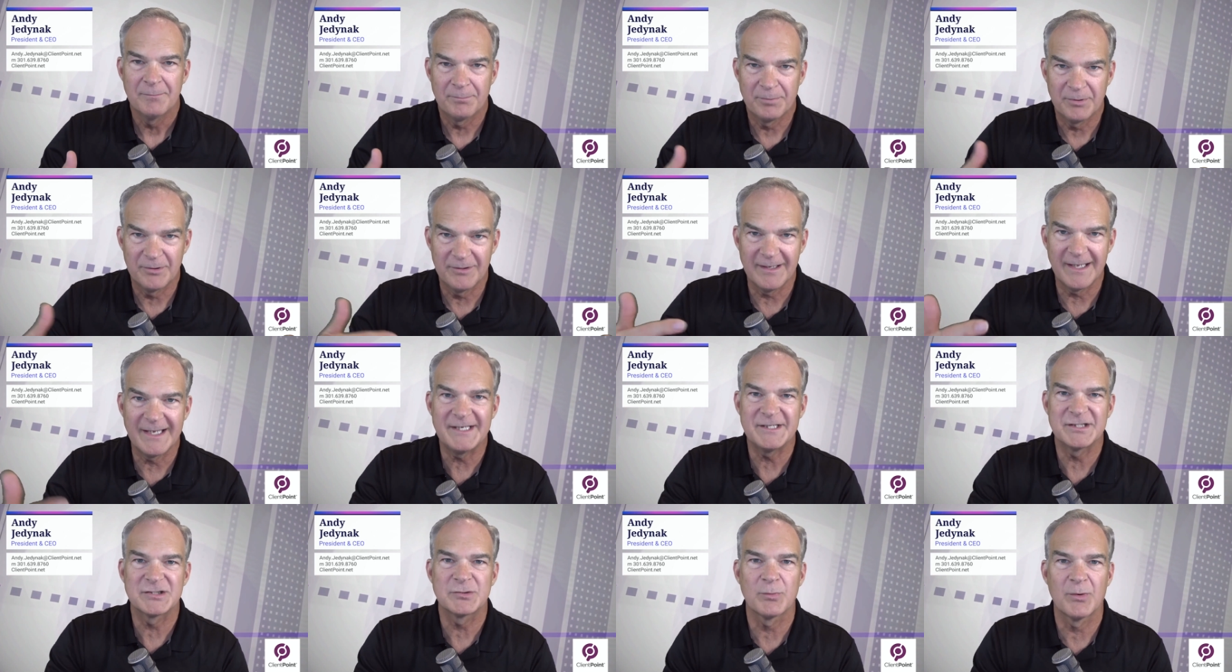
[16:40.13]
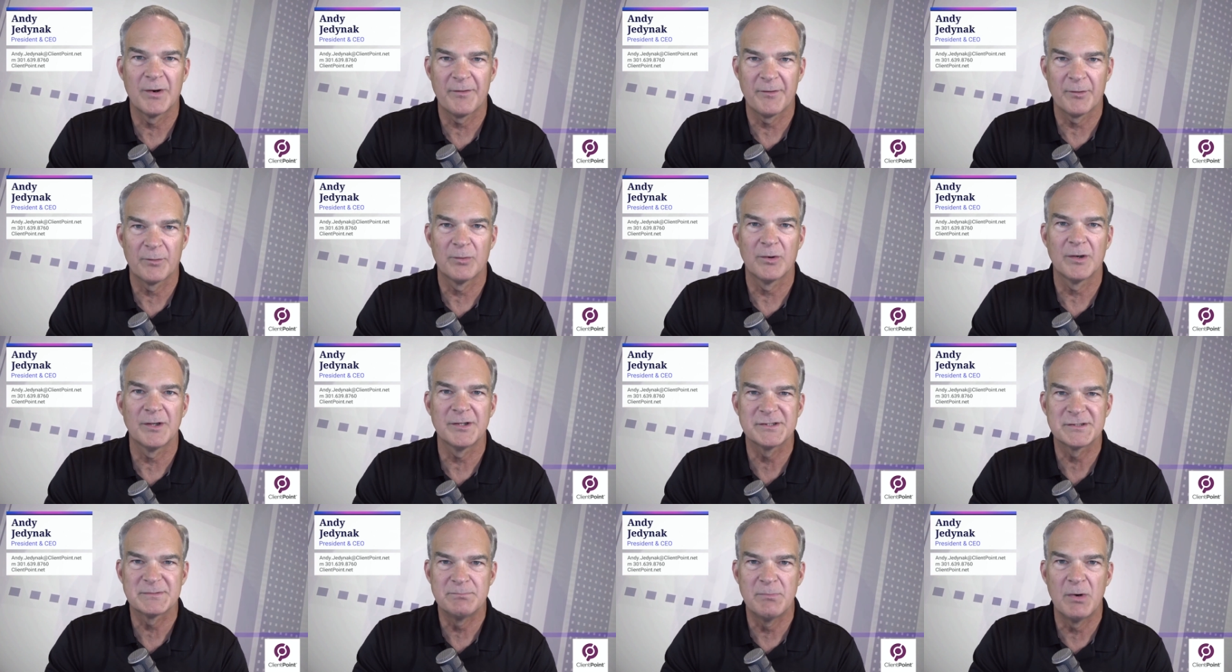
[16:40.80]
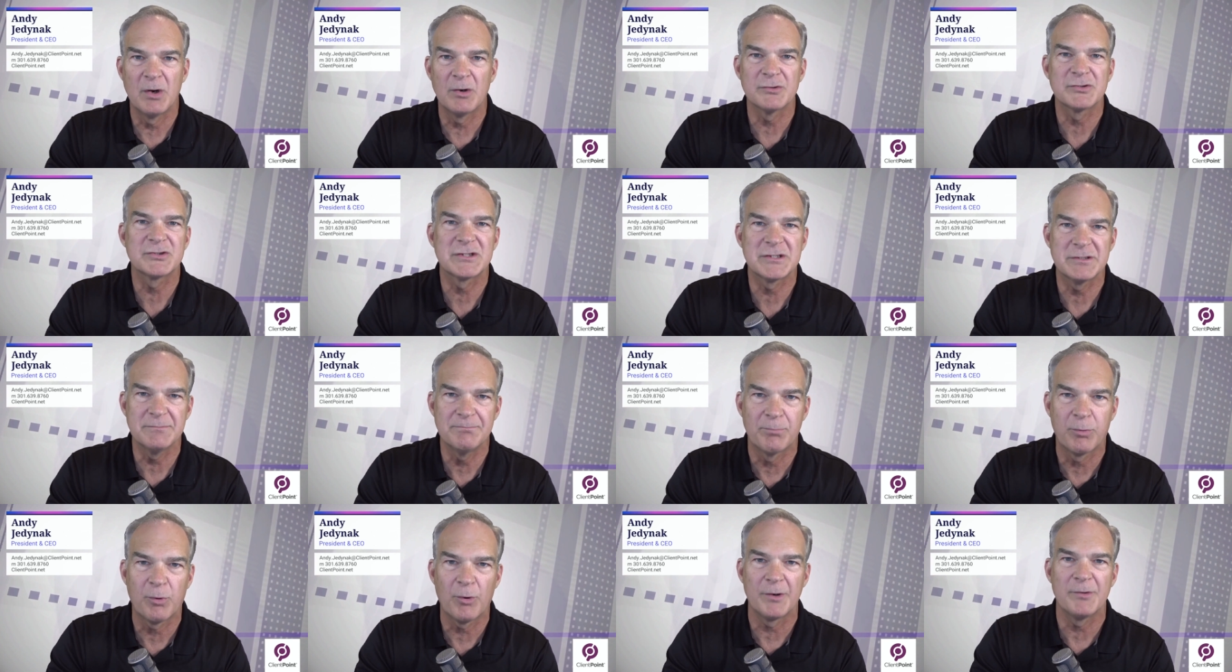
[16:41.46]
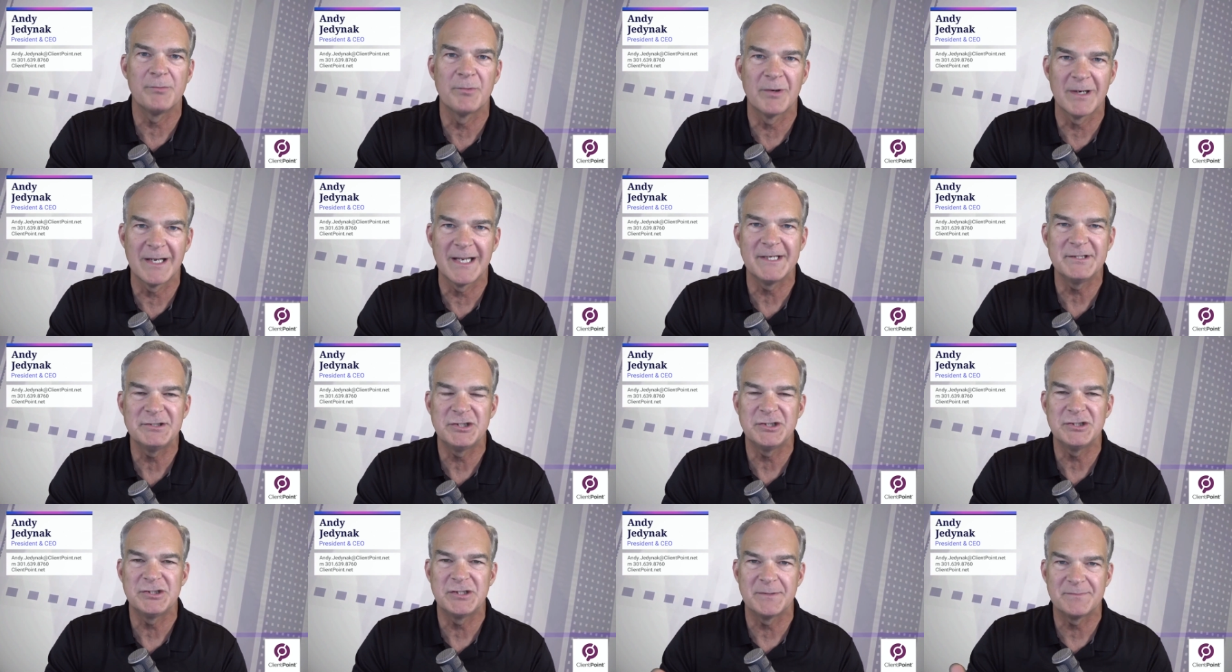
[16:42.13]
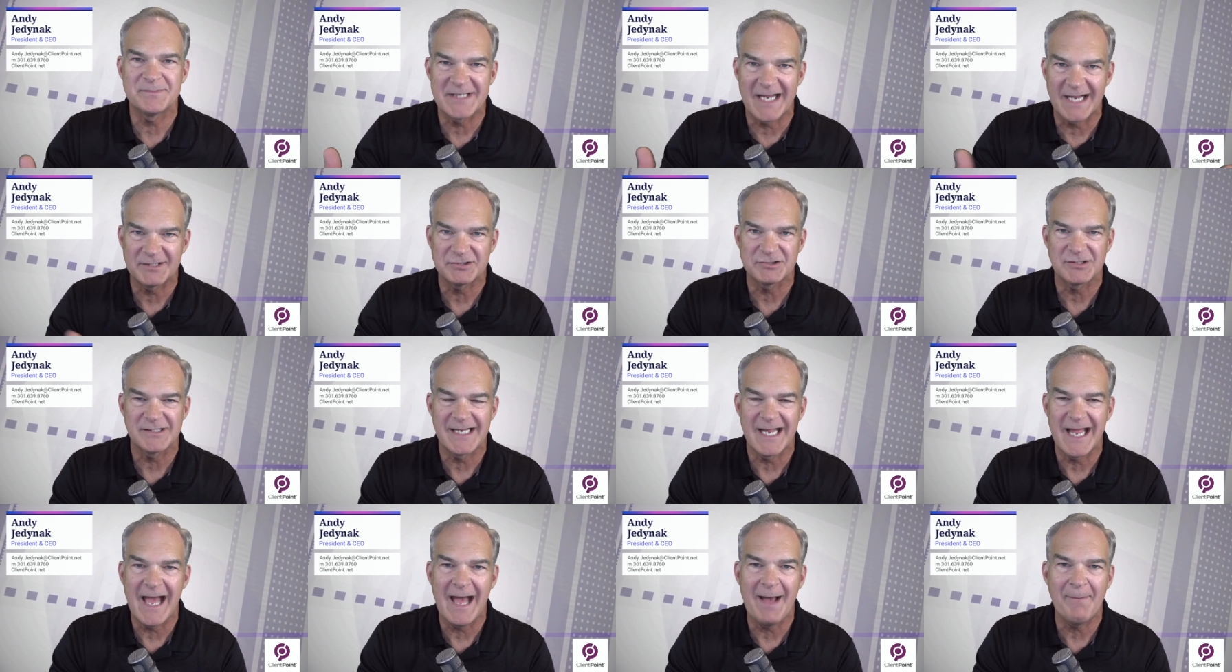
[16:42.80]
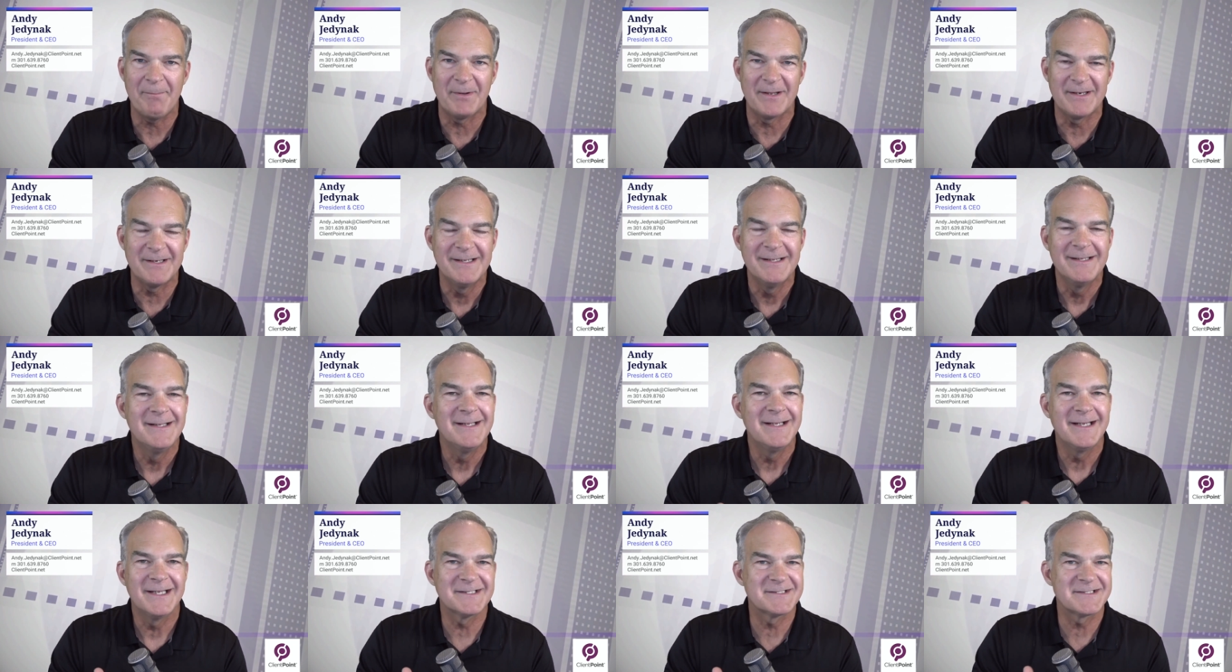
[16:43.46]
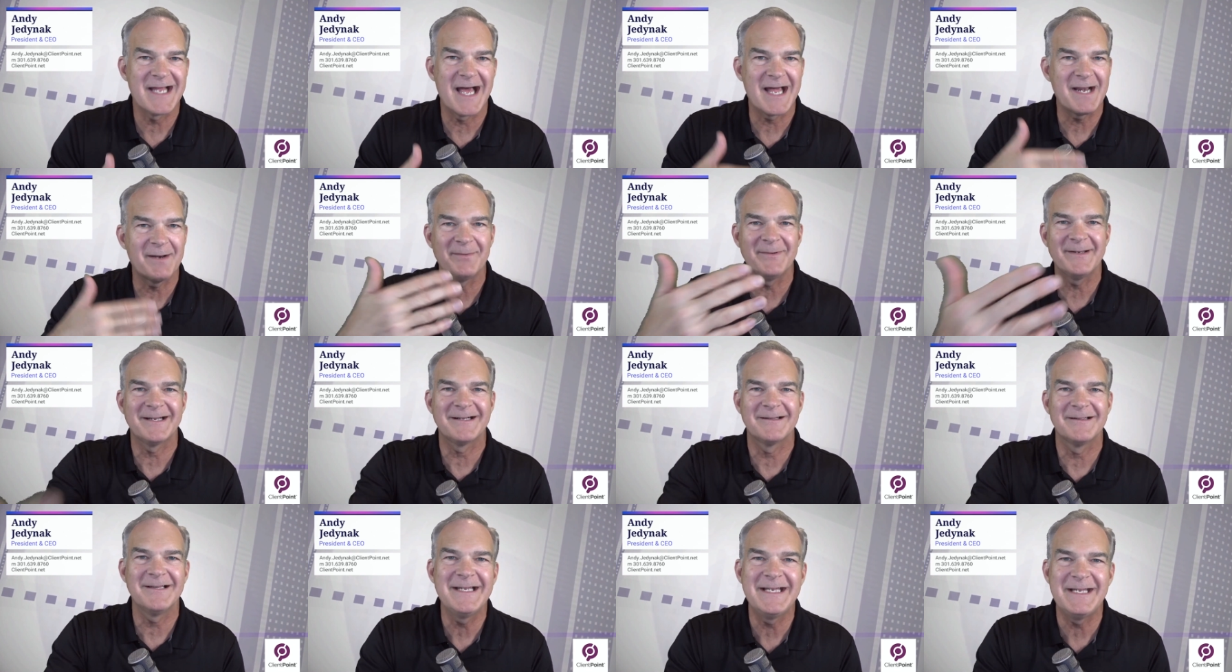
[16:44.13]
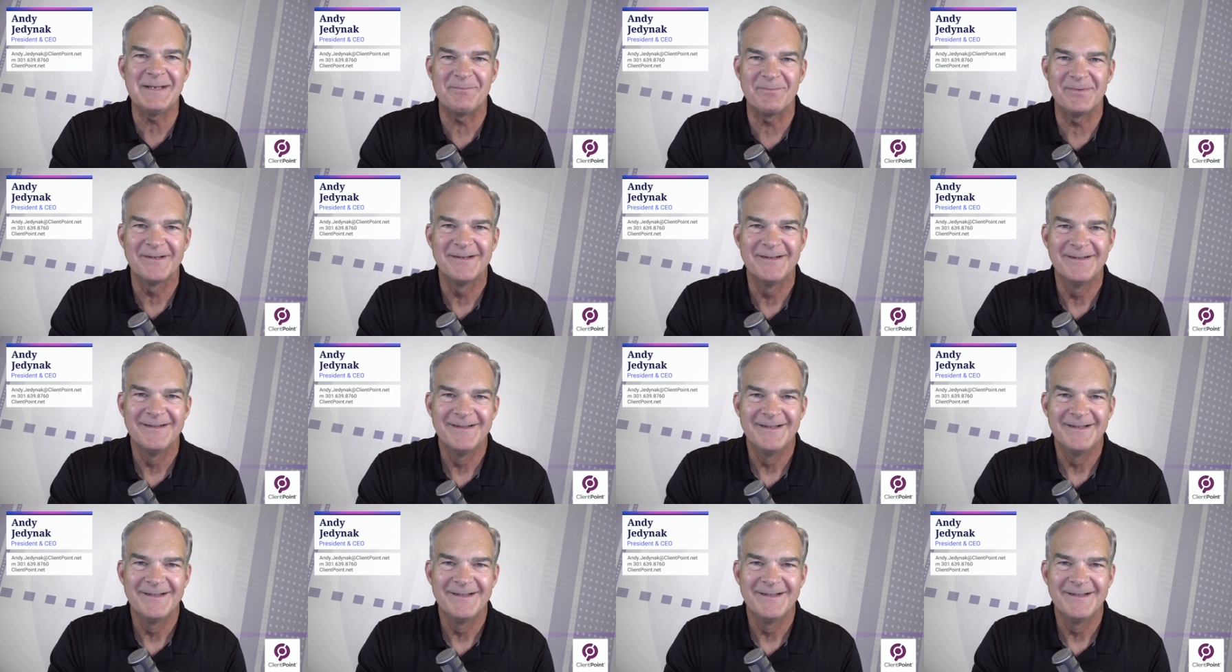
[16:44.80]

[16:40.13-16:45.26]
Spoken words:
place where the world's most important relationships actually happen, it's not a big leap.